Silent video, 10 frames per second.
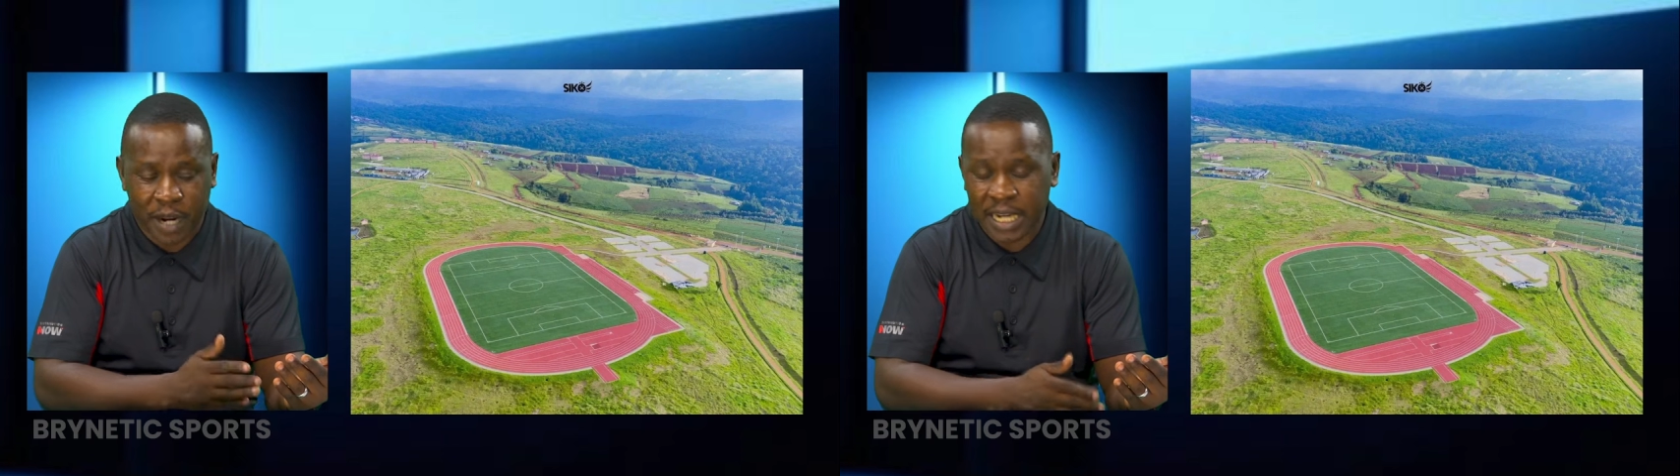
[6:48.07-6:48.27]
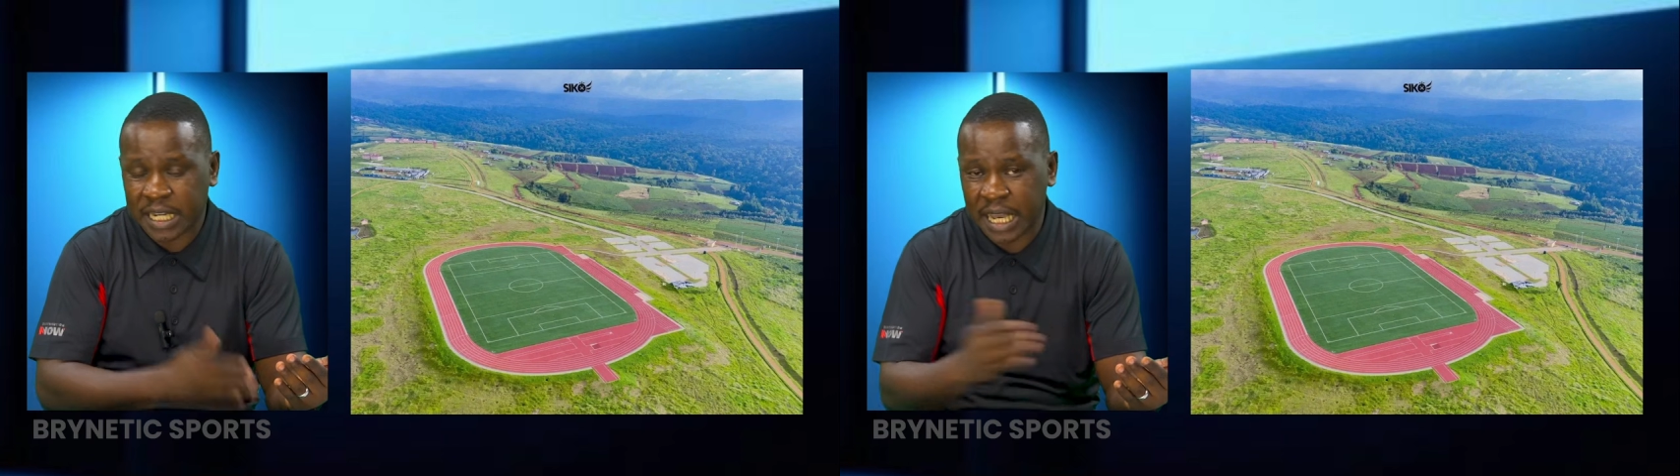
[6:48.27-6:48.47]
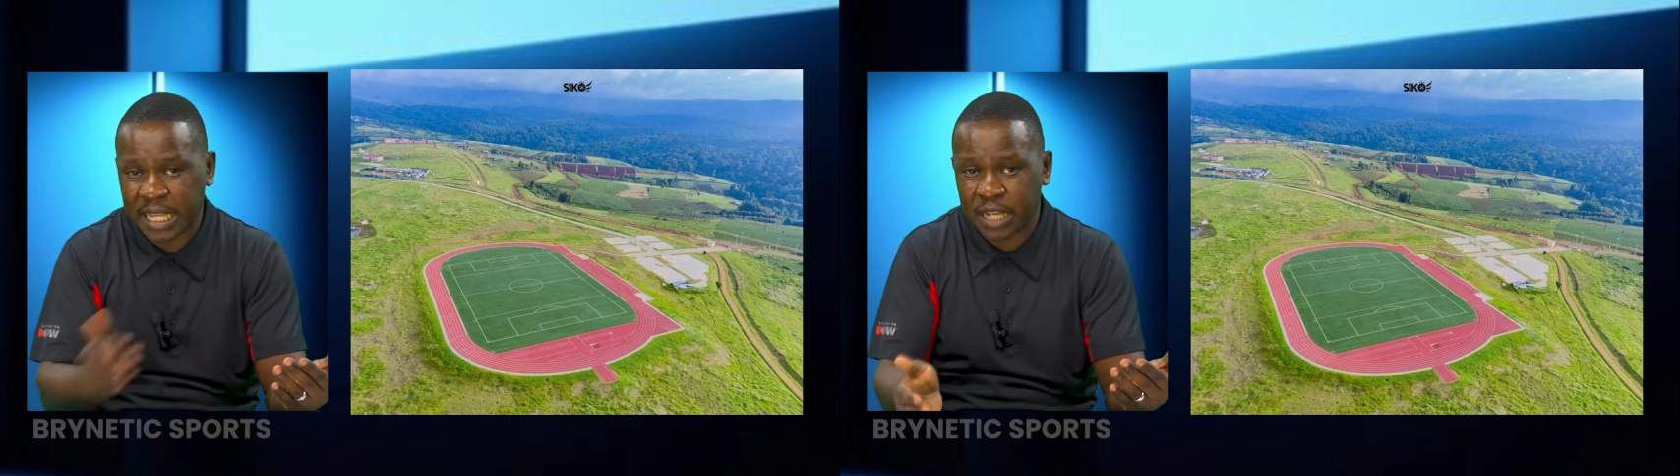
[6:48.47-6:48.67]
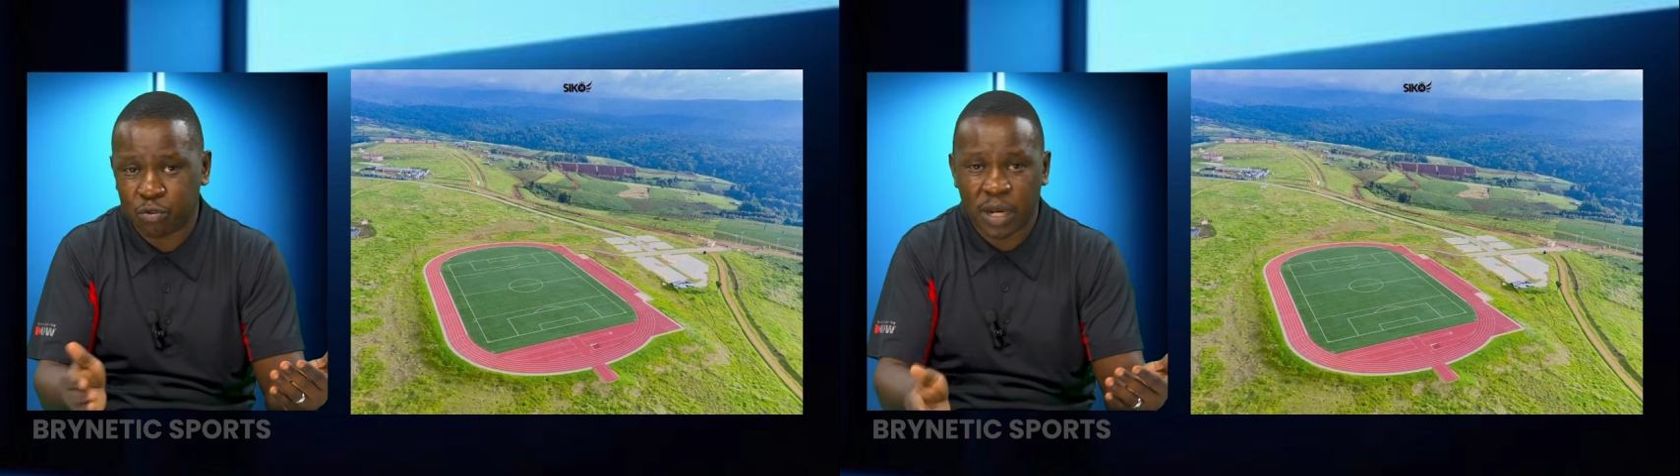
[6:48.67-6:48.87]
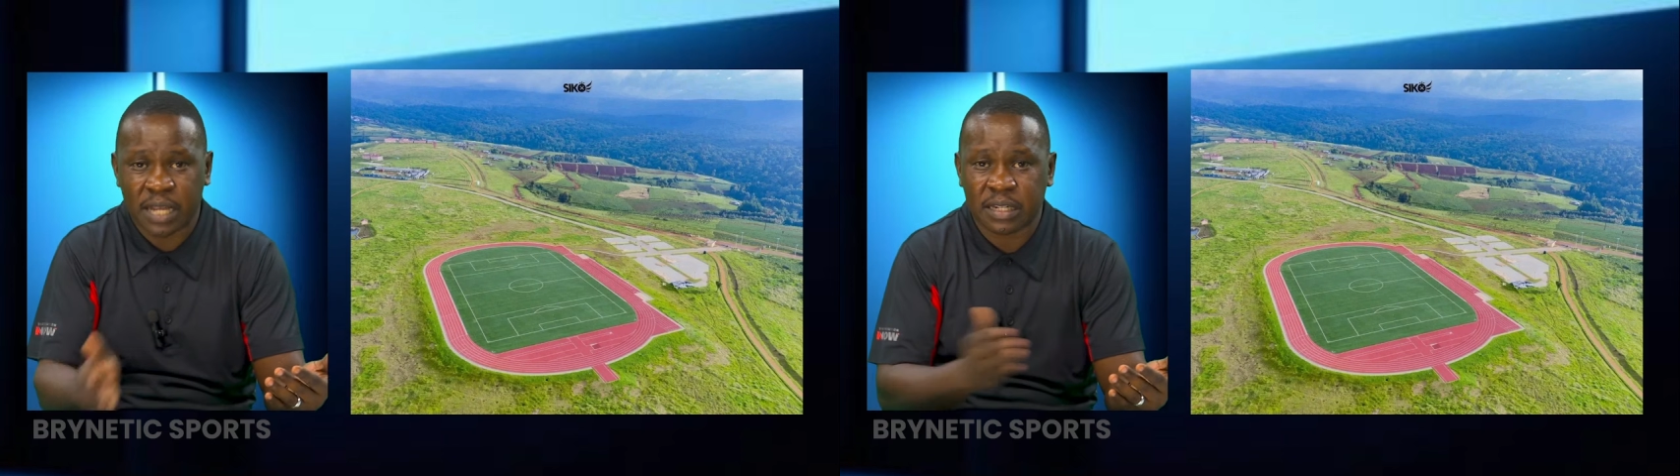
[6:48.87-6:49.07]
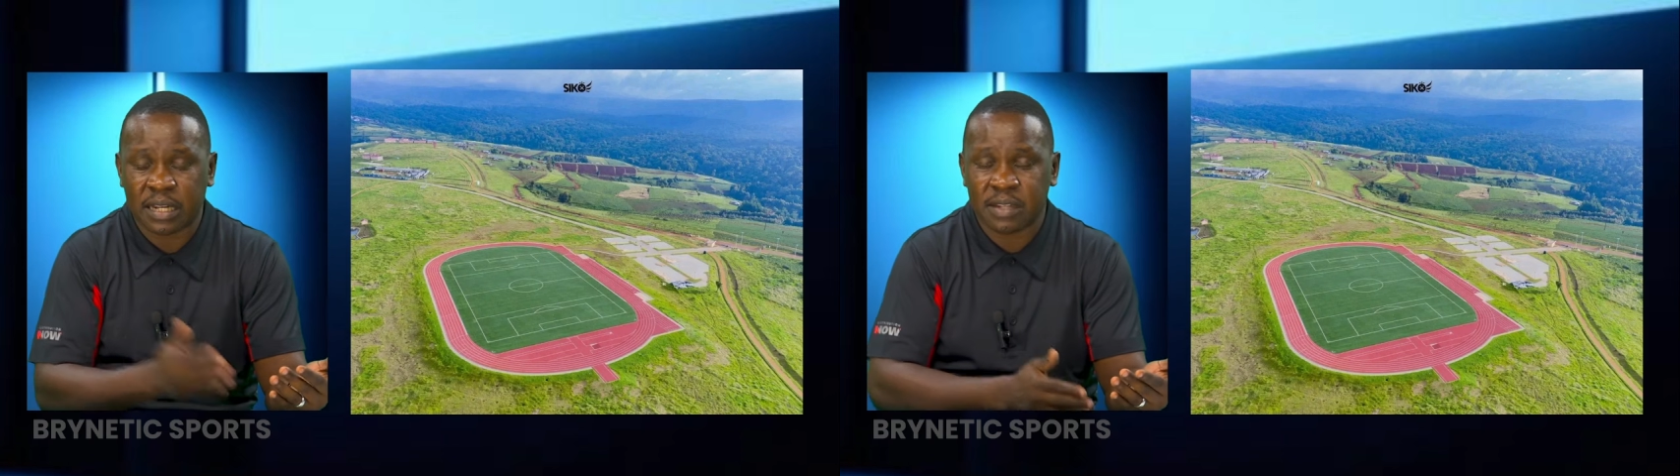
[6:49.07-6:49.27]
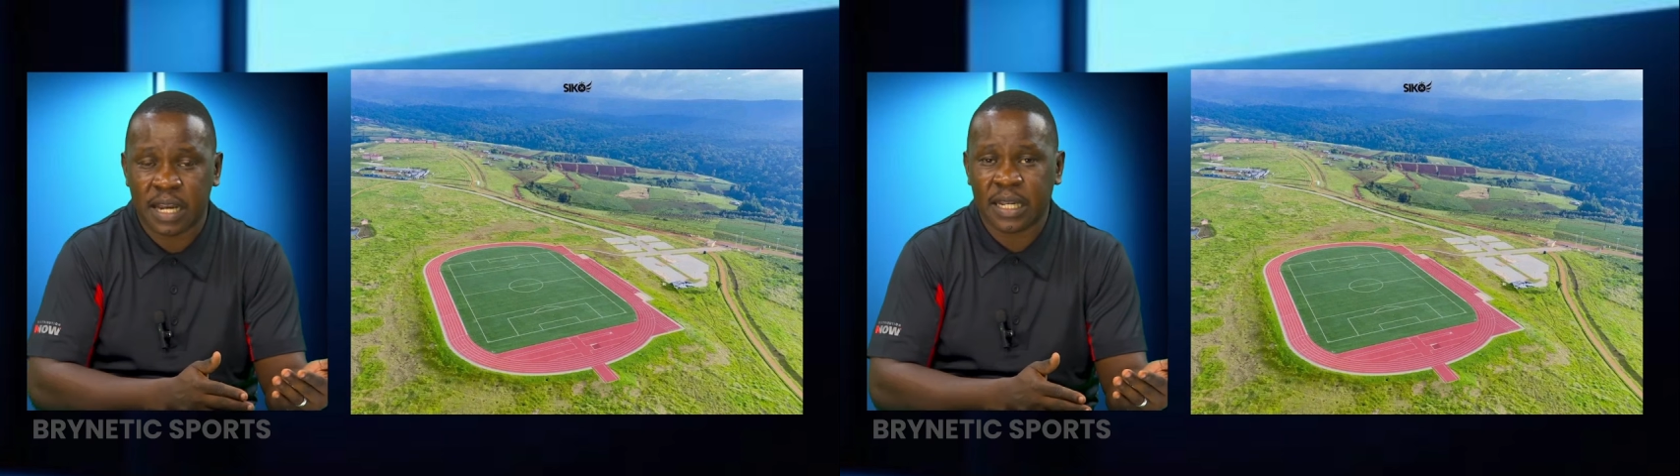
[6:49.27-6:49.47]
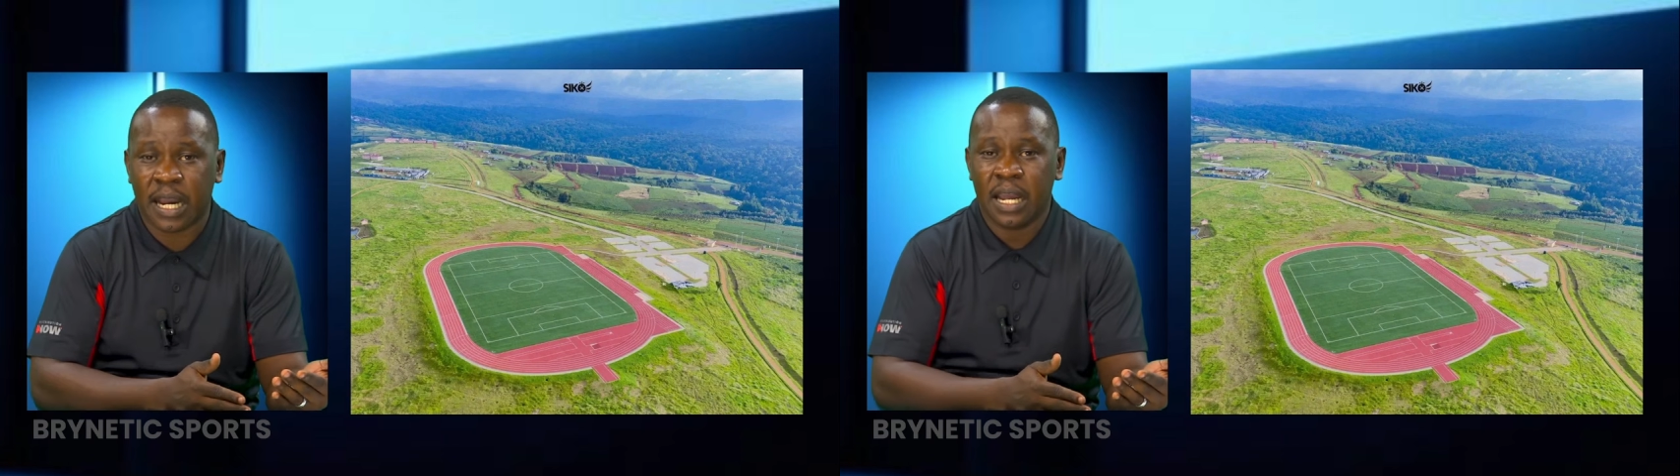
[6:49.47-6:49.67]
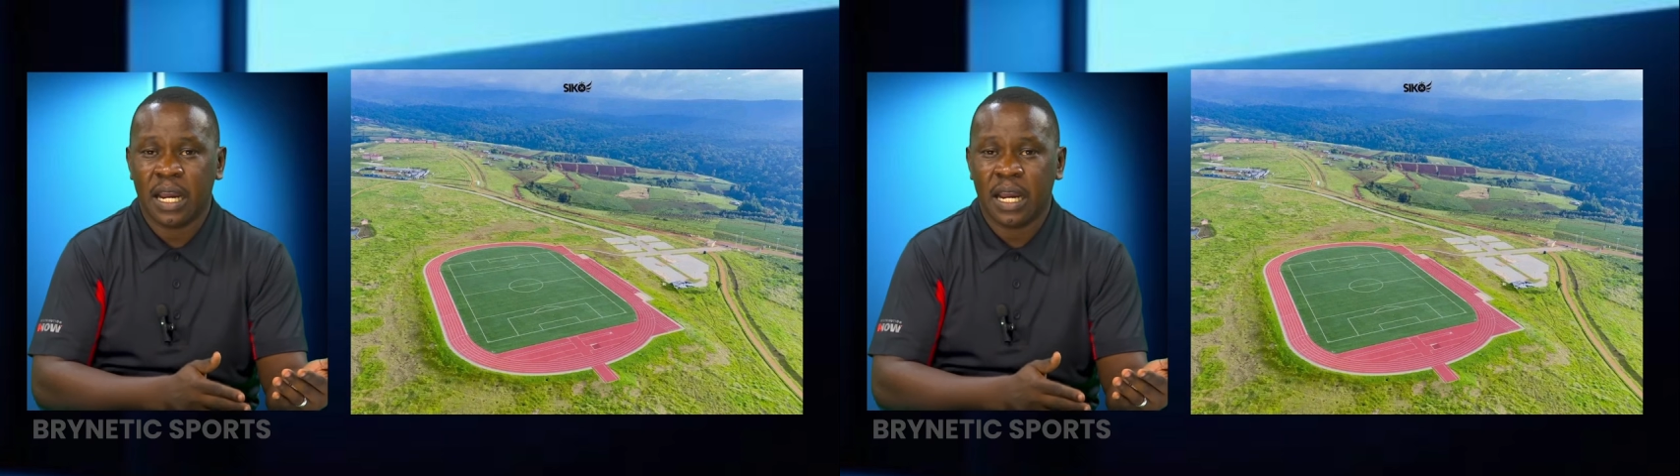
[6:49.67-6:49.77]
in Kenya as well as Tanzania,